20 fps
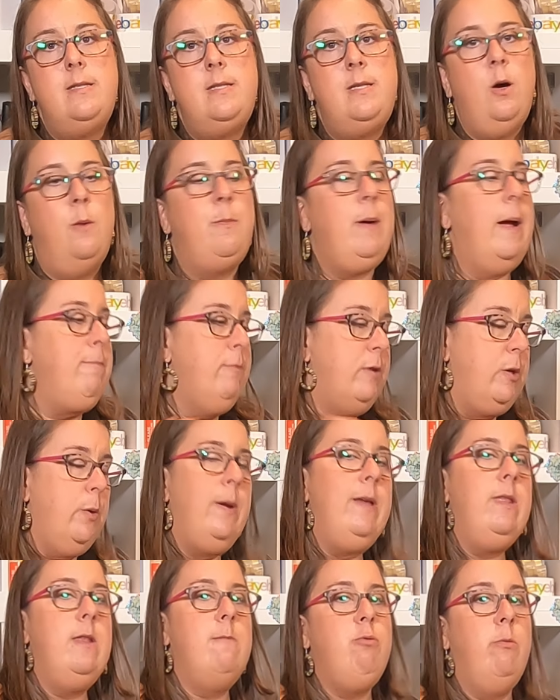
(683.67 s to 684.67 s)
So by
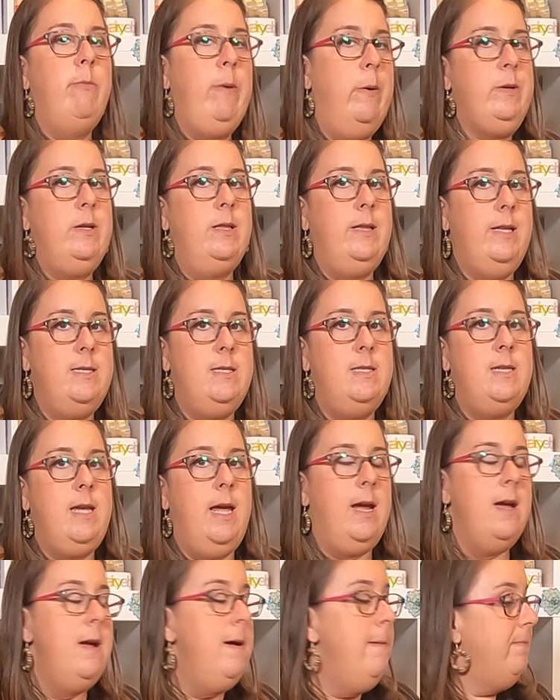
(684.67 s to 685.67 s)
doing the promoted
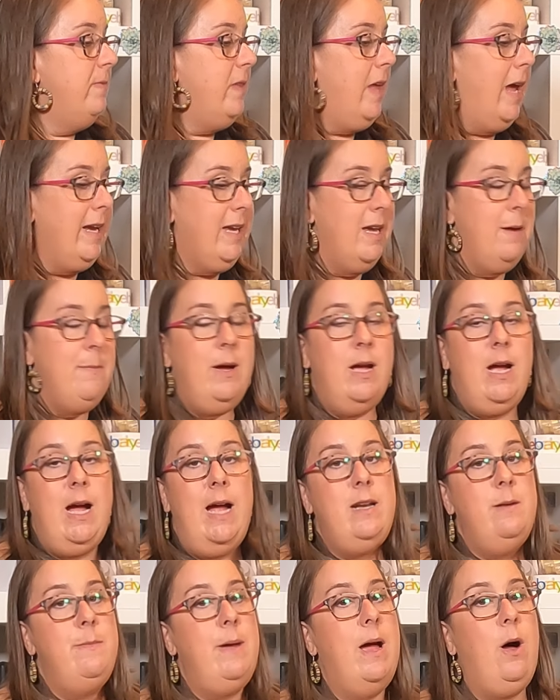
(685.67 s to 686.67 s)
listing, I get
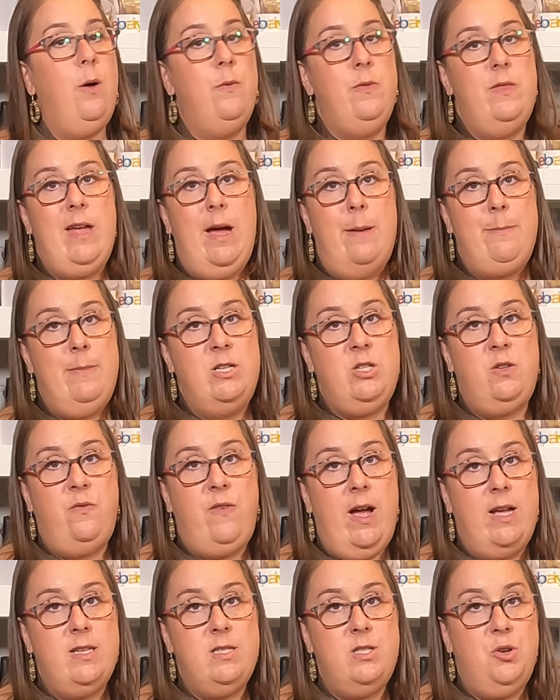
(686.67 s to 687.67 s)
my item out that much
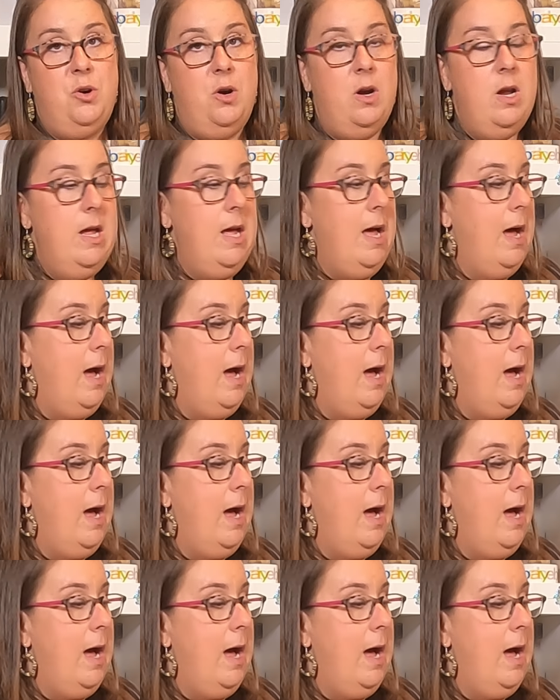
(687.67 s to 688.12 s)
faster.